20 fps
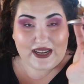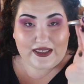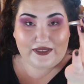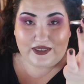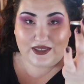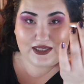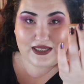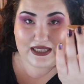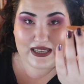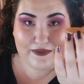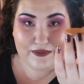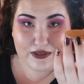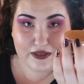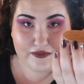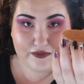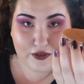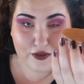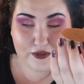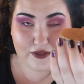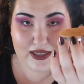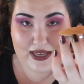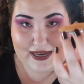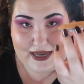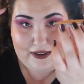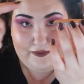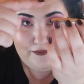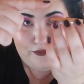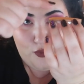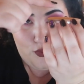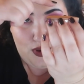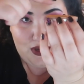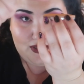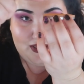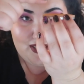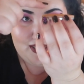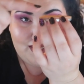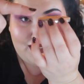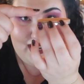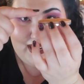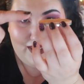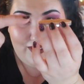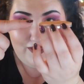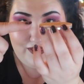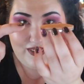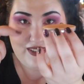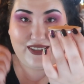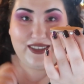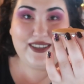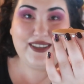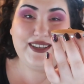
This isn't even the full thing. I've worn this down